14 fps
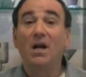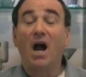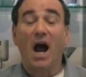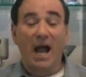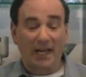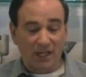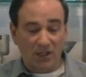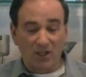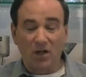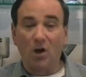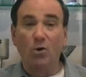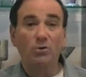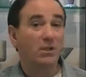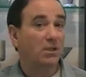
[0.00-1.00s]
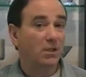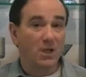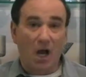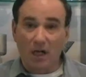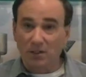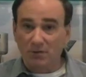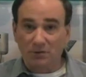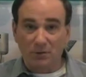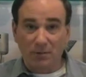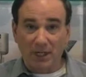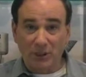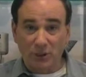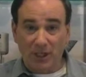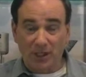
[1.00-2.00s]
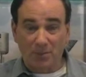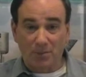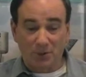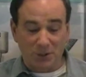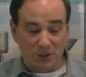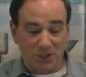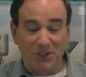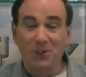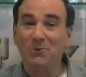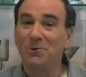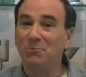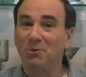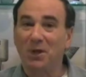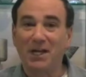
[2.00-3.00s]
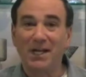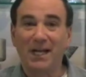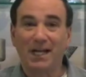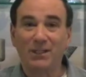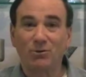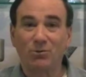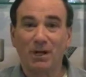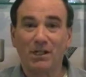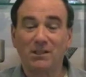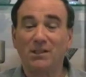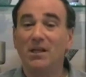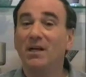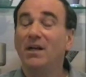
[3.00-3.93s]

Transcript: I can go to the doctor for my checkup once a year with blood and x-rays.